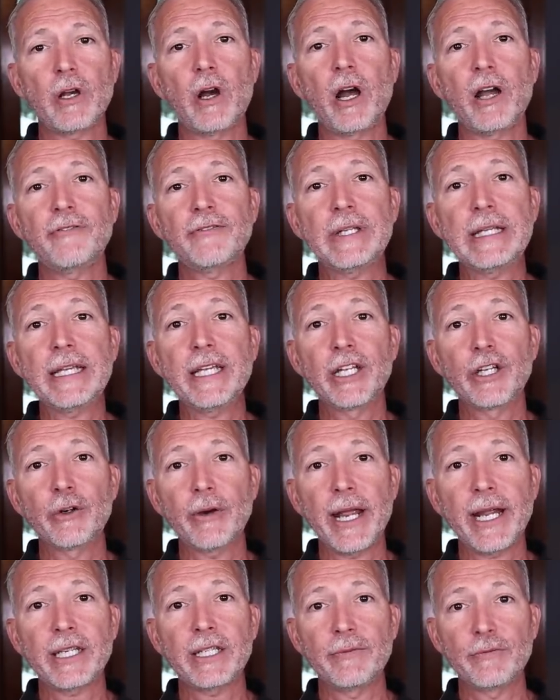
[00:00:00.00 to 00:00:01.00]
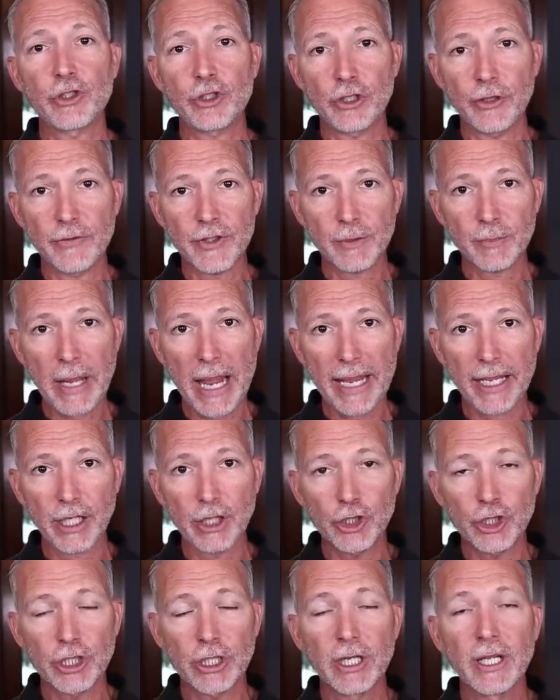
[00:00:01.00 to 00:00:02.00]
off the interactive service
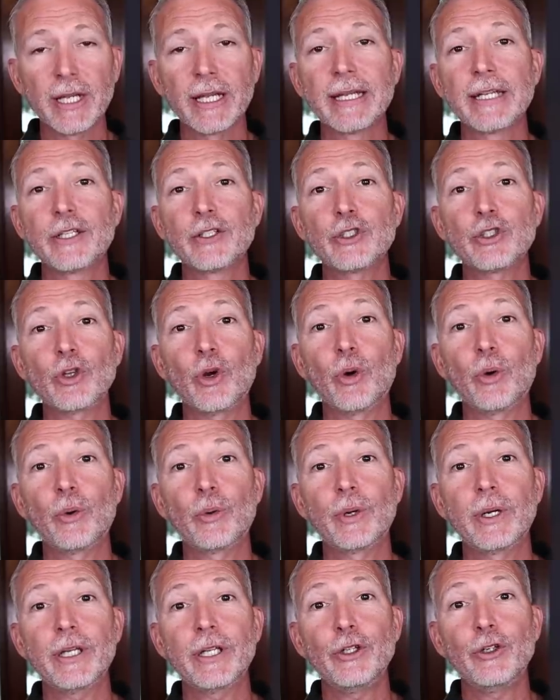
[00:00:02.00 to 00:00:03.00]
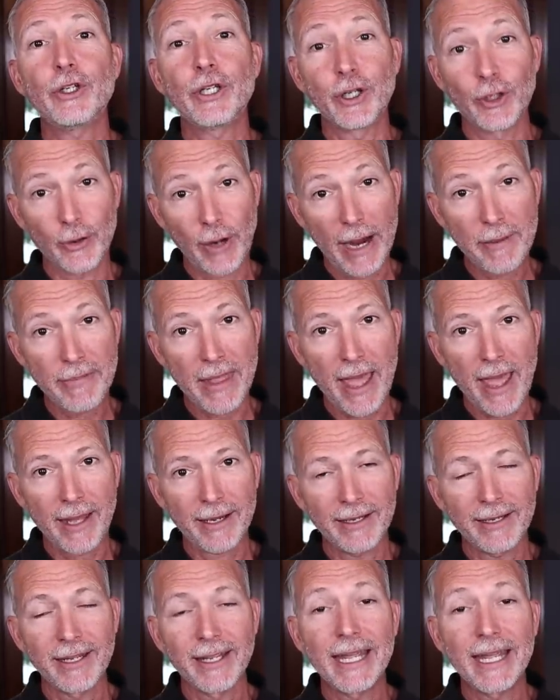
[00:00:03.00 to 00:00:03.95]
package. So you can grab that.